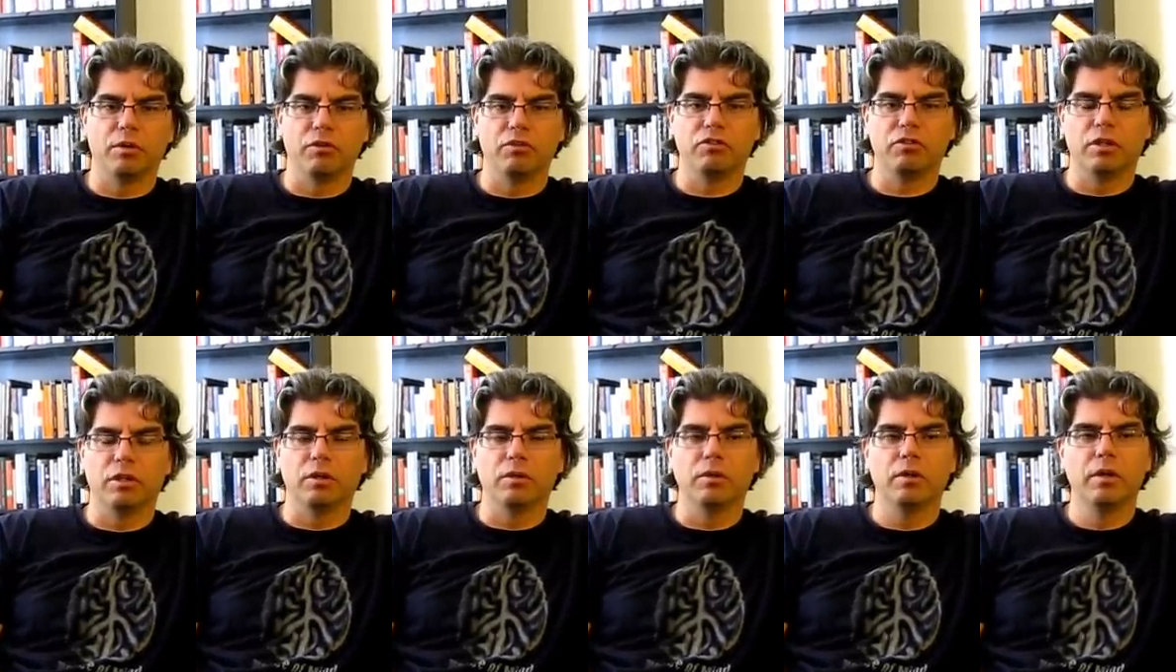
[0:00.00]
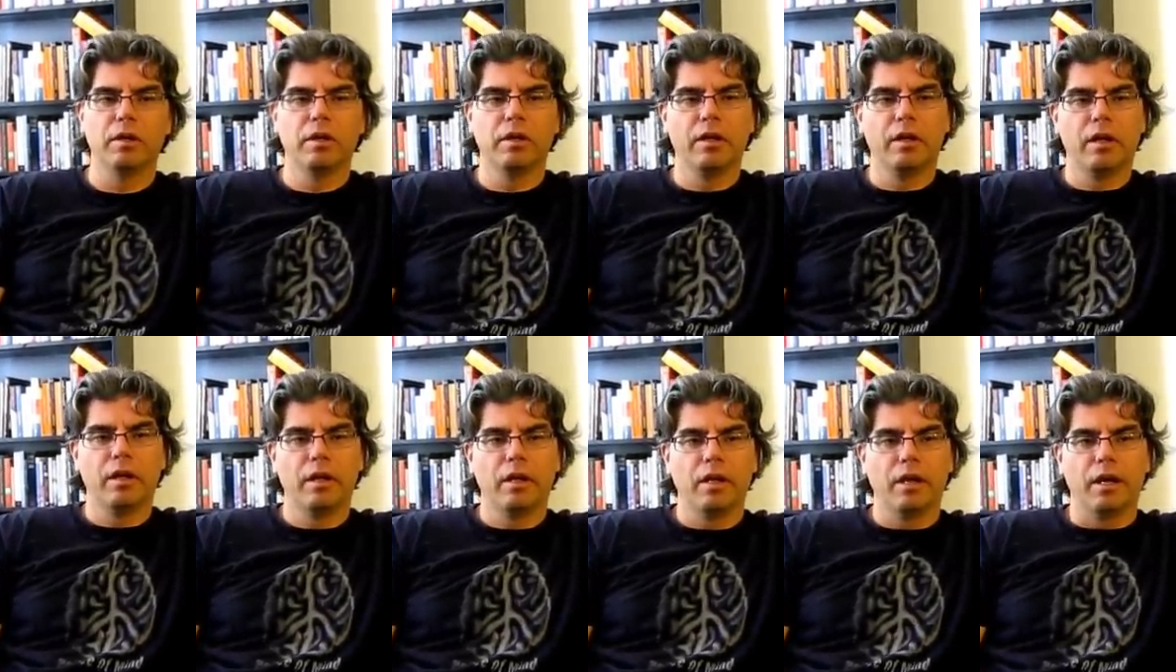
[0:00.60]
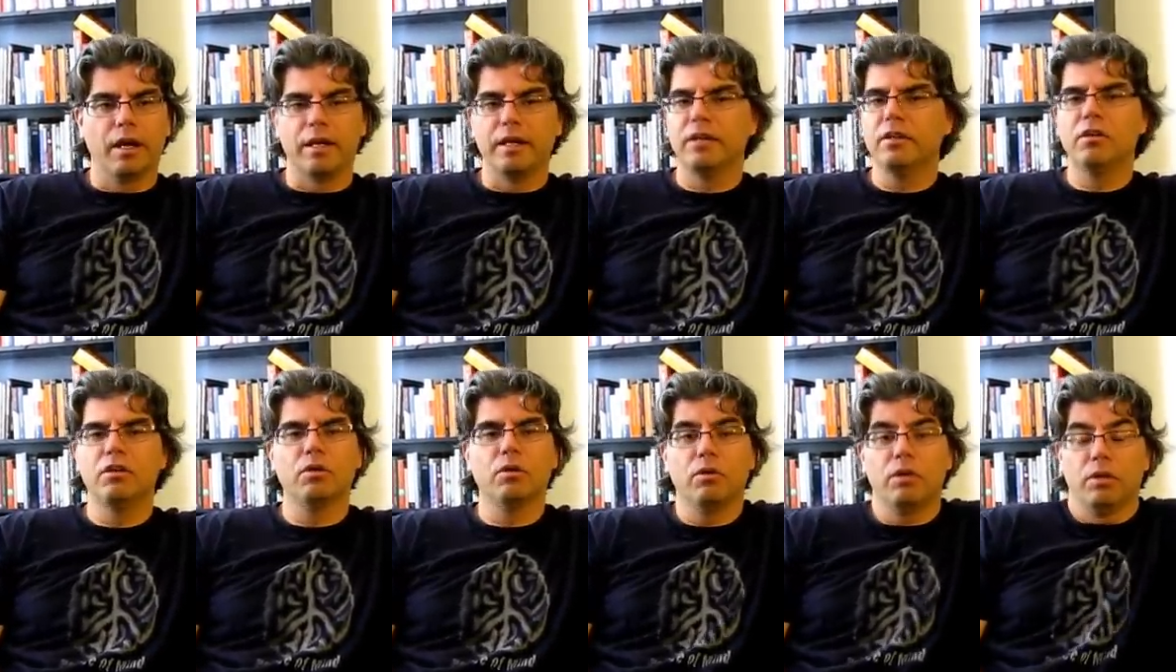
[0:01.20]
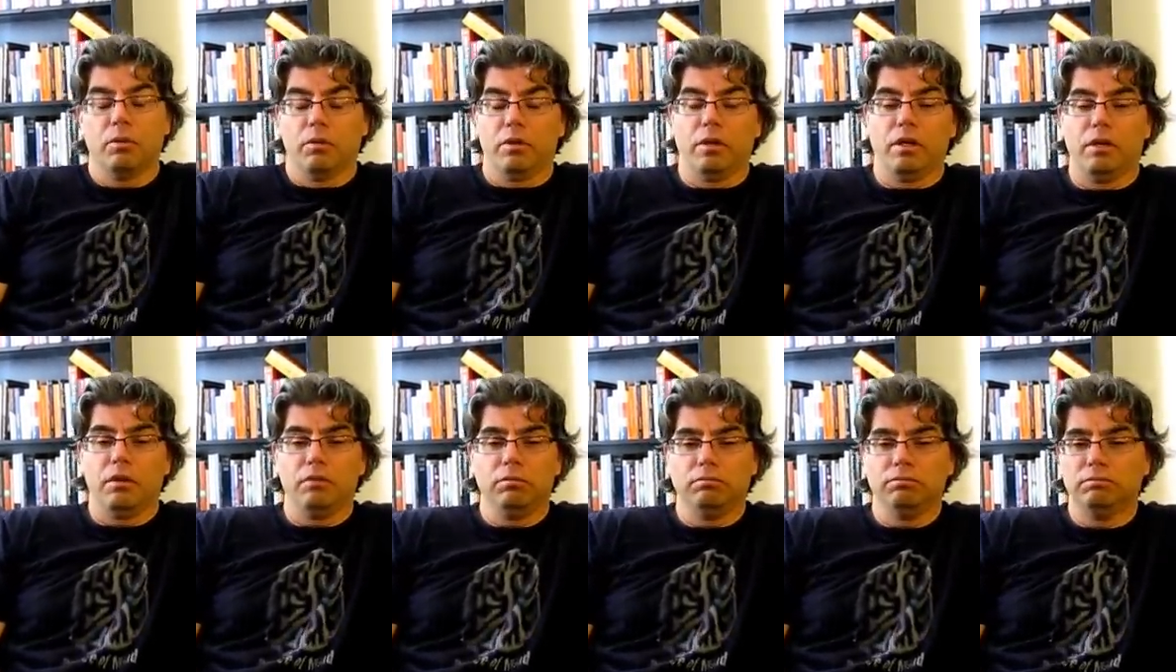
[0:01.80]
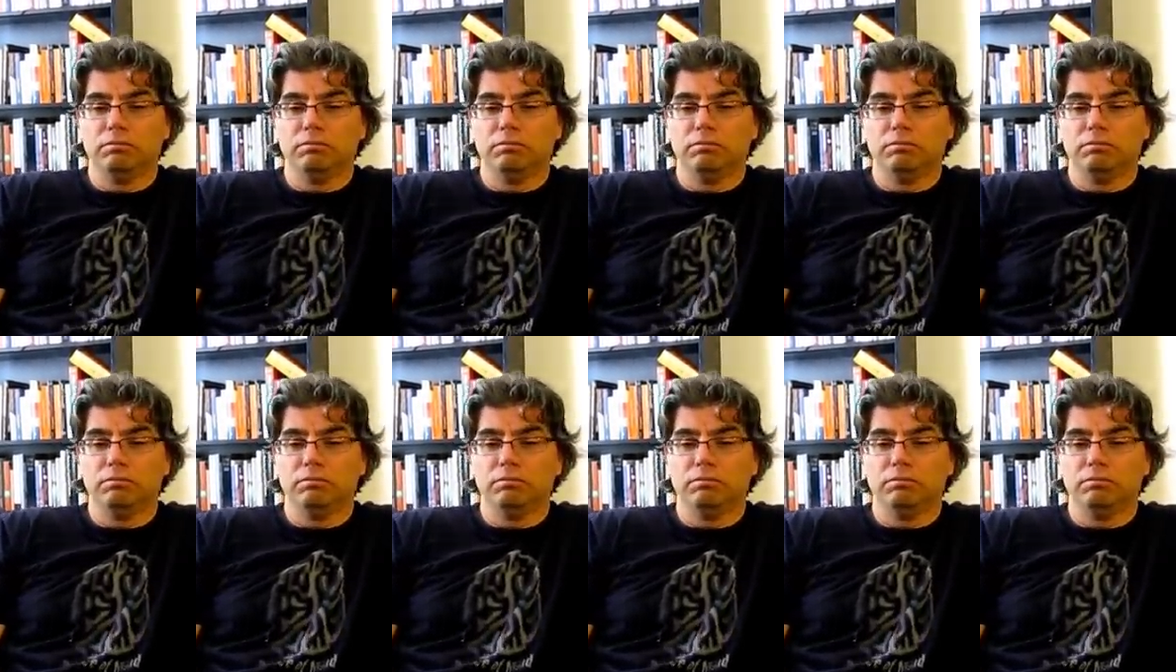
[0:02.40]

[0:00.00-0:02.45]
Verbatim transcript: so. I didn't know they were there.